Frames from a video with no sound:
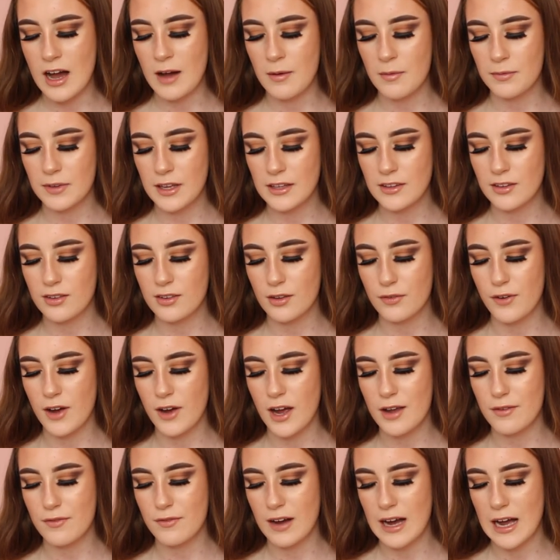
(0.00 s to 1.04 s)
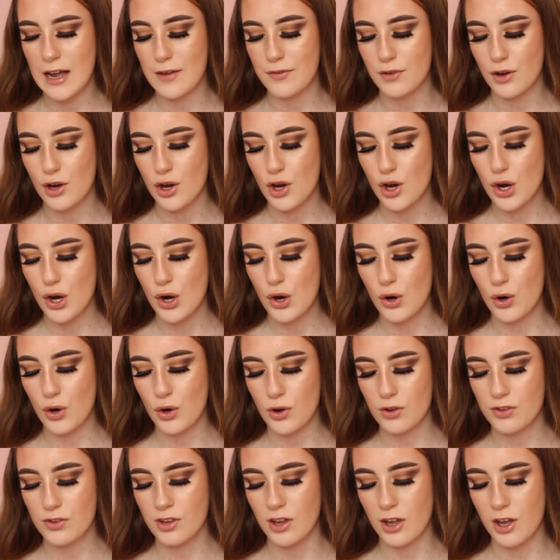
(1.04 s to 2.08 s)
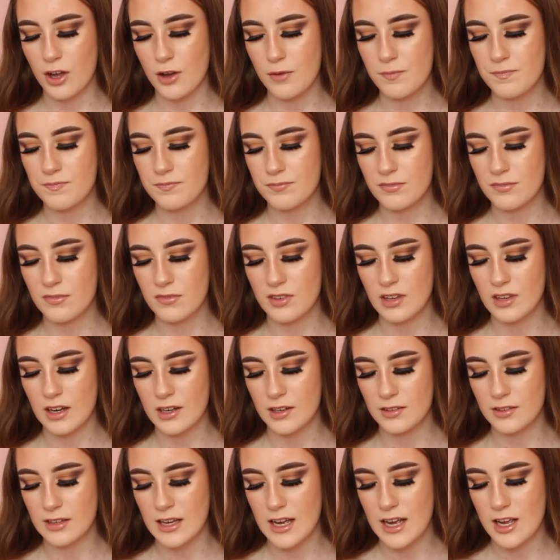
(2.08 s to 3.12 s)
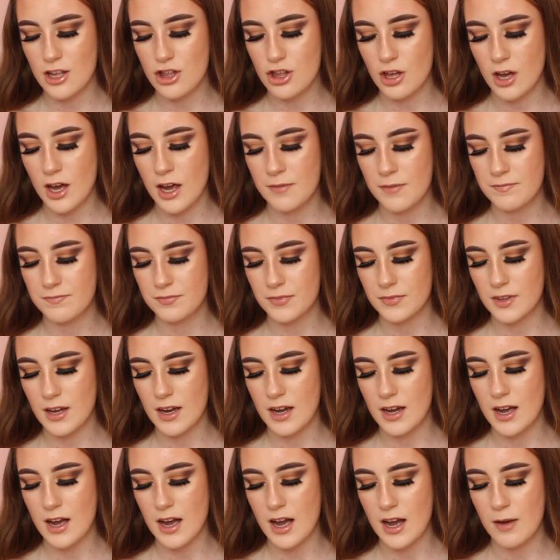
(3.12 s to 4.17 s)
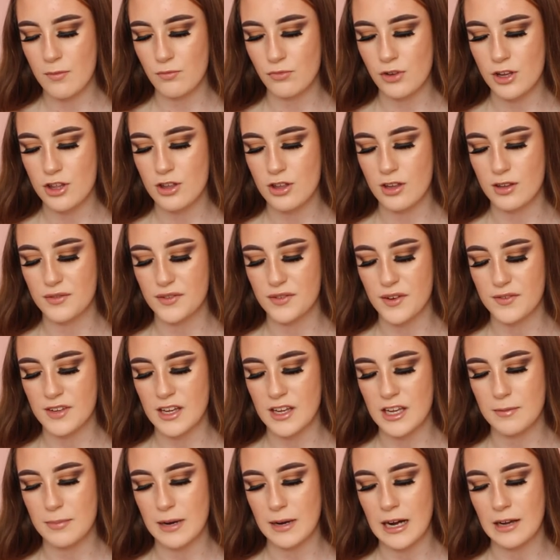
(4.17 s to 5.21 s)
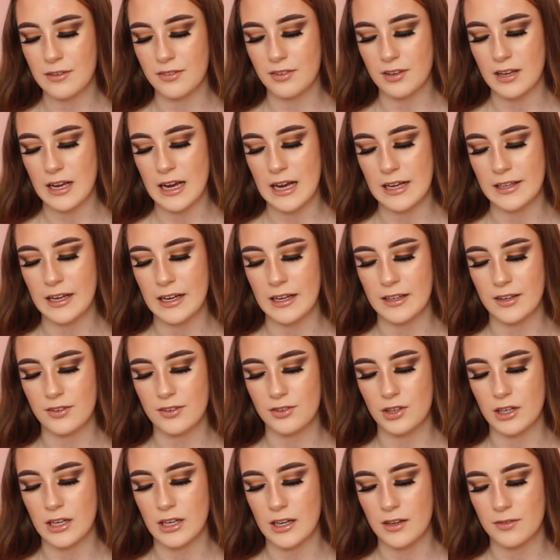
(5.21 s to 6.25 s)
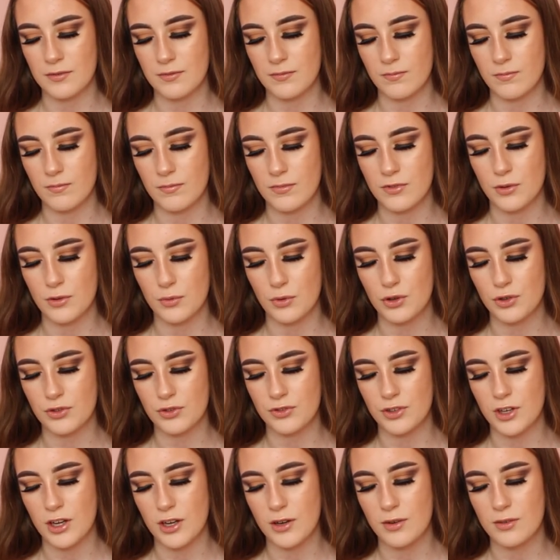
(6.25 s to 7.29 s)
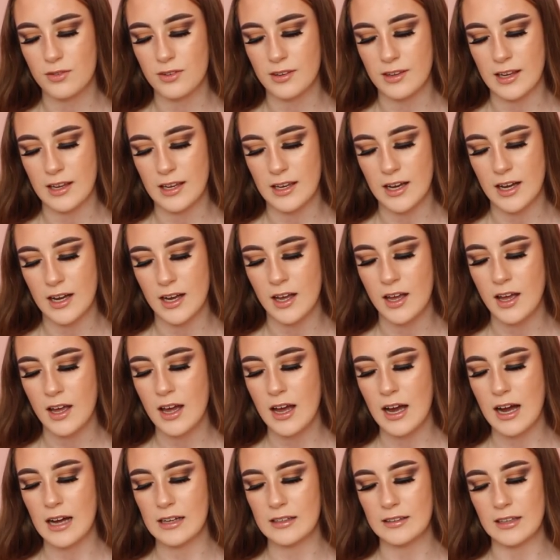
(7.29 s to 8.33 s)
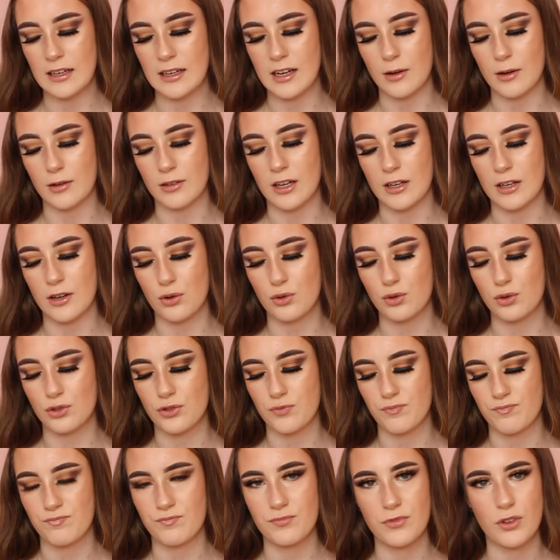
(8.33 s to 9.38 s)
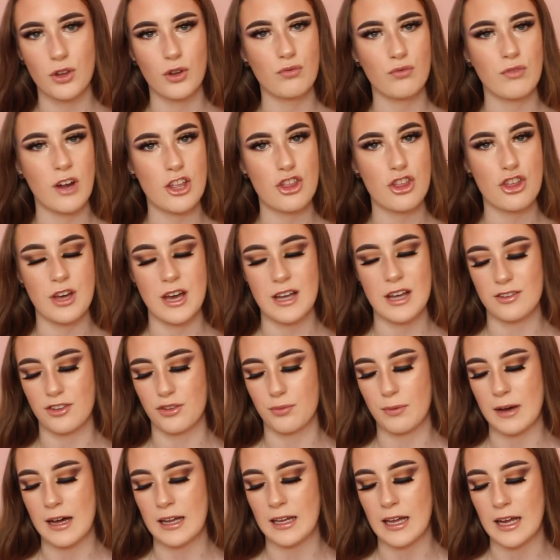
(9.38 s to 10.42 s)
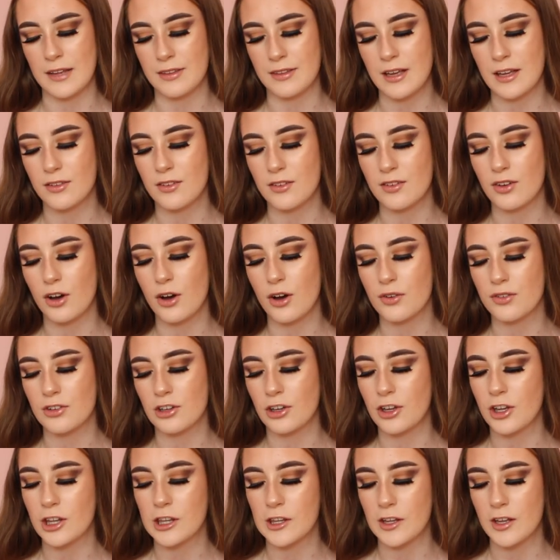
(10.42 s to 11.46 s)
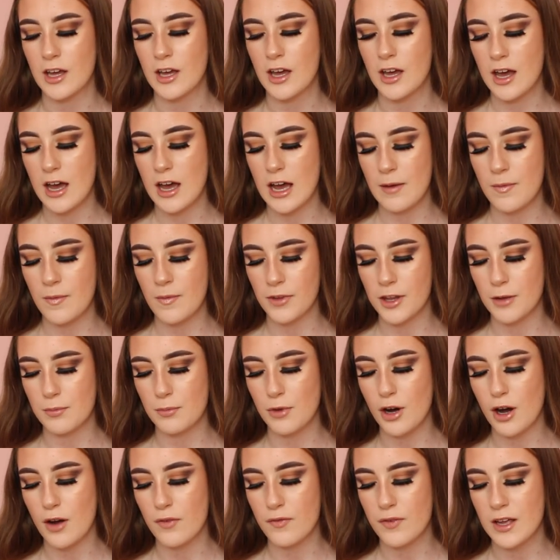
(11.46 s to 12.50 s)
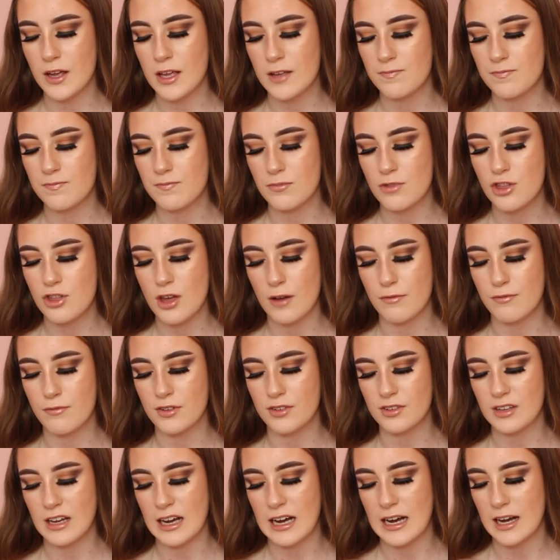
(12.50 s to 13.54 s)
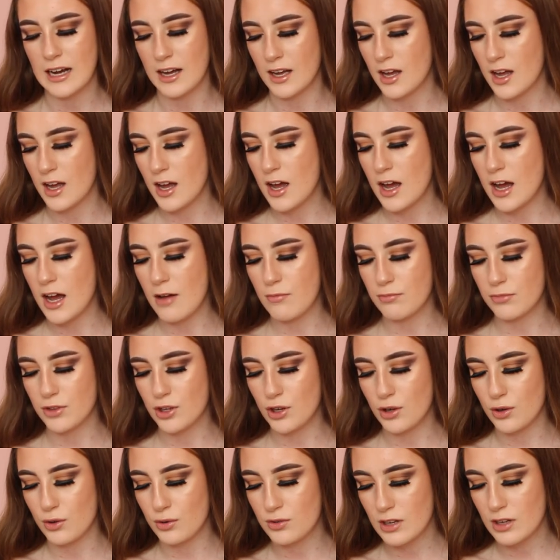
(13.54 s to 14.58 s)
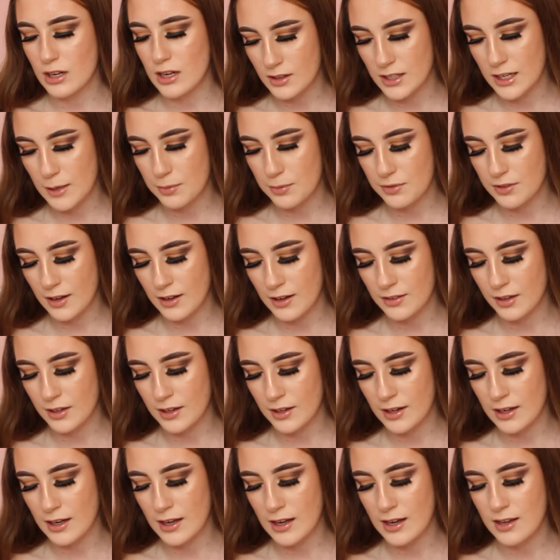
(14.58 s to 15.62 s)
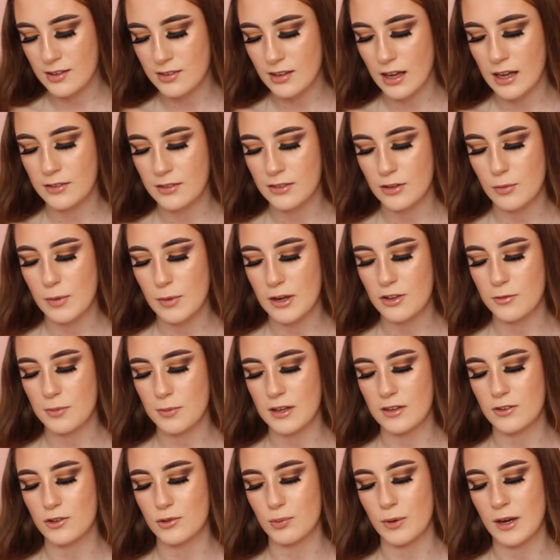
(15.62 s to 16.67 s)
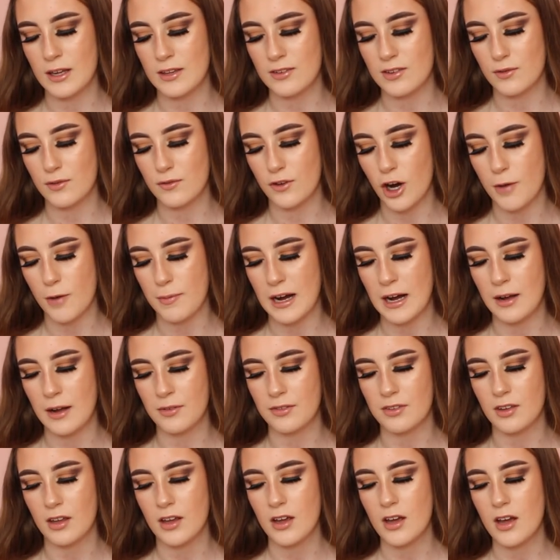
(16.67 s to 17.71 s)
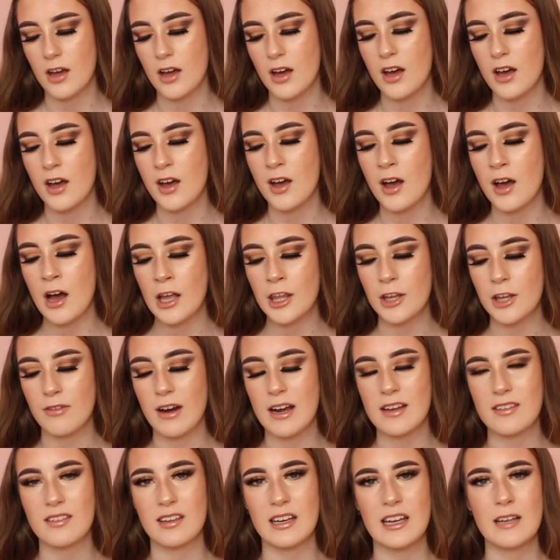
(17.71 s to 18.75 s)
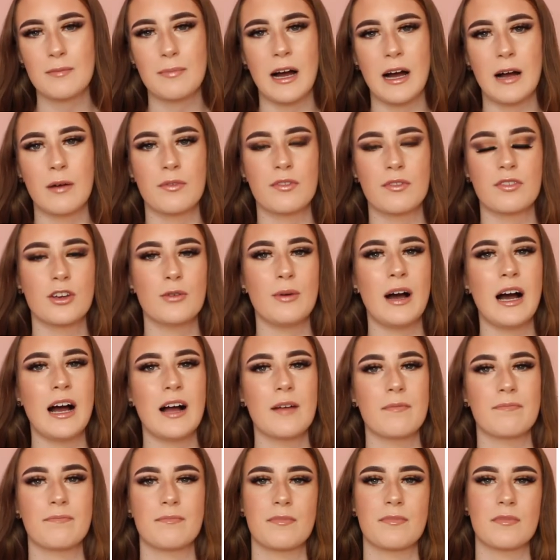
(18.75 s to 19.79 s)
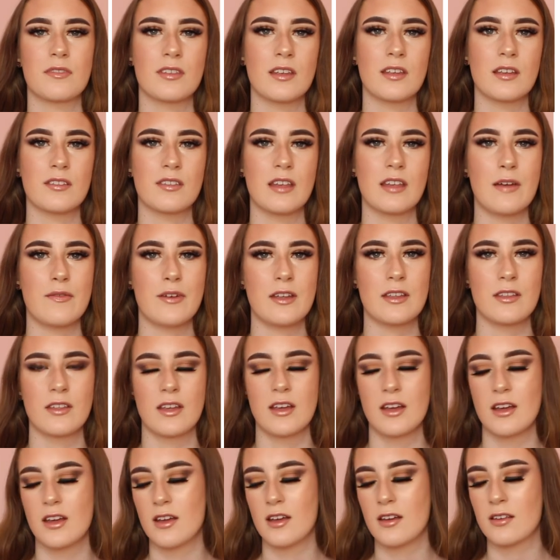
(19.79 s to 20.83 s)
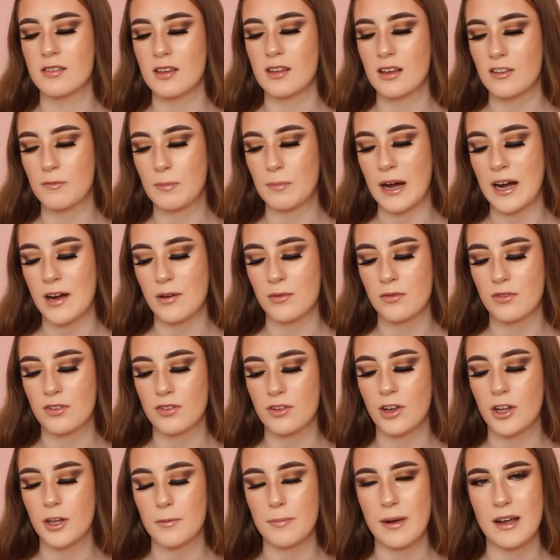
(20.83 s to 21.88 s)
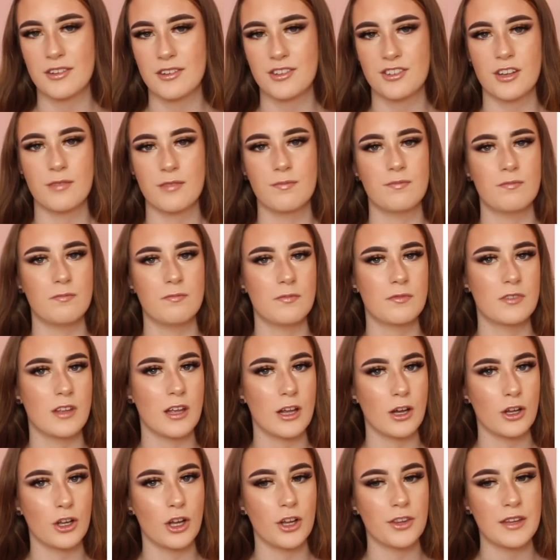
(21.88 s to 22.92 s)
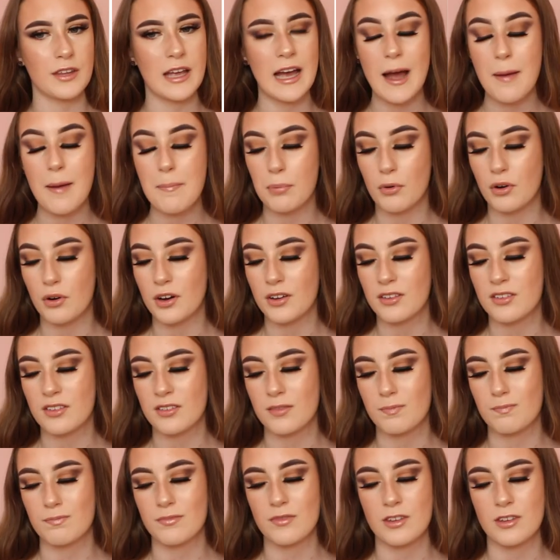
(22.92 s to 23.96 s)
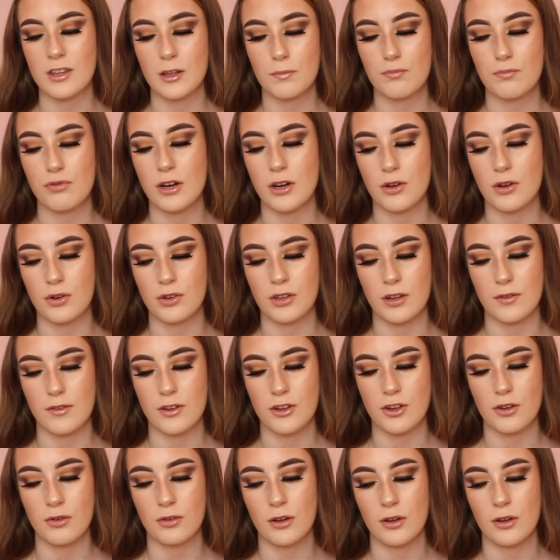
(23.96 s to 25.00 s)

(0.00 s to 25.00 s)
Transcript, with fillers: and then there's the 35 or 2 Second Nature um, which is £15 again and that's got some good nudes in here and like a, like a good red shade as well. And then there's also um, the Morphe Jeffree Star um, nude lipsticks, I think it is, and they're meant to be £24 and they're £18, so you are still saving £6. Not the best deal on there, but it's still pretty good if you do